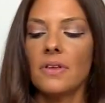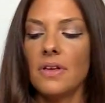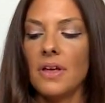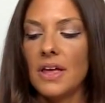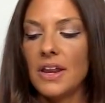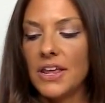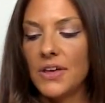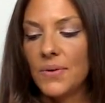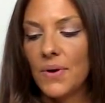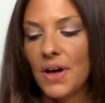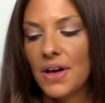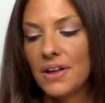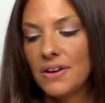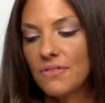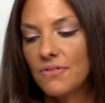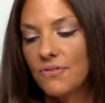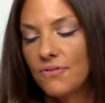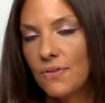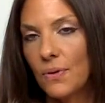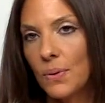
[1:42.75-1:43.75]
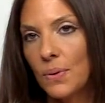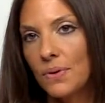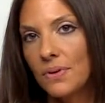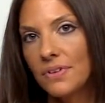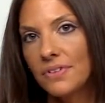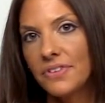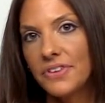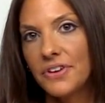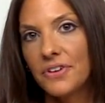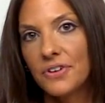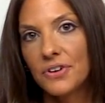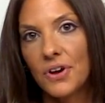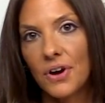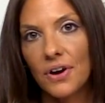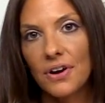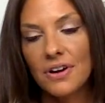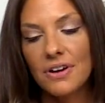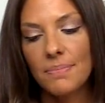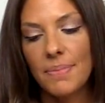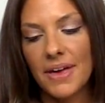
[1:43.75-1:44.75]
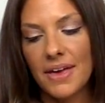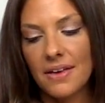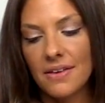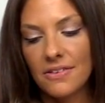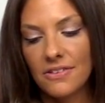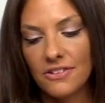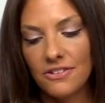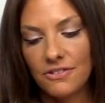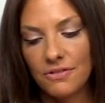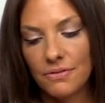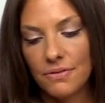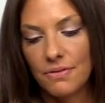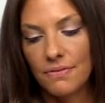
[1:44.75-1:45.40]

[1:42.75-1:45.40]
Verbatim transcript: and you unfold your card base to